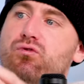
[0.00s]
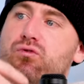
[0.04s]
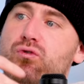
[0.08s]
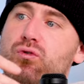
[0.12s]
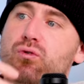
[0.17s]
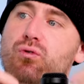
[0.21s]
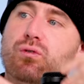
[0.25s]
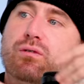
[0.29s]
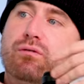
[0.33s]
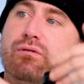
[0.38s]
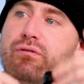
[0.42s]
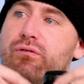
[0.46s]

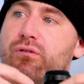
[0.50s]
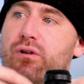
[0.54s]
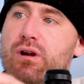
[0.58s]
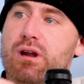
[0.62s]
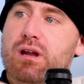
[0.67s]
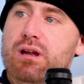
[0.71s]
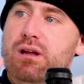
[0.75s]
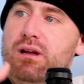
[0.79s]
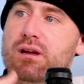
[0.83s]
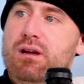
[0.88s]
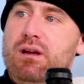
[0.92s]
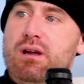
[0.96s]
true and
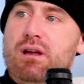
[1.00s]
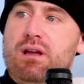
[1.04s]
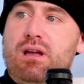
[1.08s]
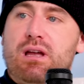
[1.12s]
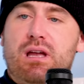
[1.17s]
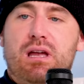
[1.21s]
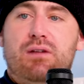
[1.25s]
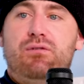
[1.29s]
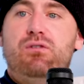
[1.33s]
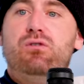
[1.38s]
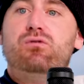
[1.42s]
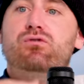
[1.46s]
free
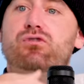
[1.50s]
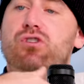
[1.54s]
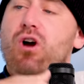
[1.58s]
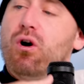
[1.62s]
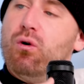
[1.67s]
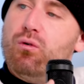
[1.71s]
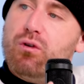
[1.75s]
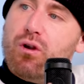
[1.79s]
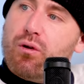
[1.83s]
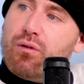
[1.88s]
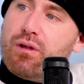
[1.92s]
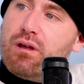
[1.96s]
if you
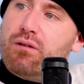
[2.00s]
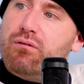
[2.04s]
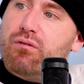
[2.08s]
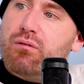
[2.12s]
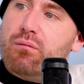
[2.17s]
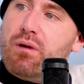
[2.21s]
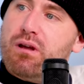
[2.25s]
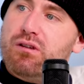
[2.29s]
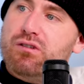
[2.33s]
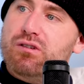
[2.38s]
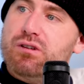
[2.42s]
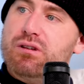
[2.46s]
don't know the
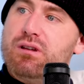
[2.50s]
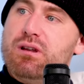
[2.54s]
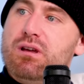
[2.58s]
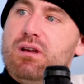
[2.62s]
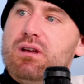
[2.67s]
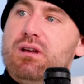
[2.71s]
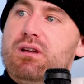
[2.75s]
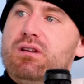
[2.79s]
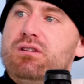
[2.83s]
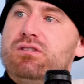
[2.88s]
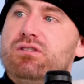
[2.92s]
information.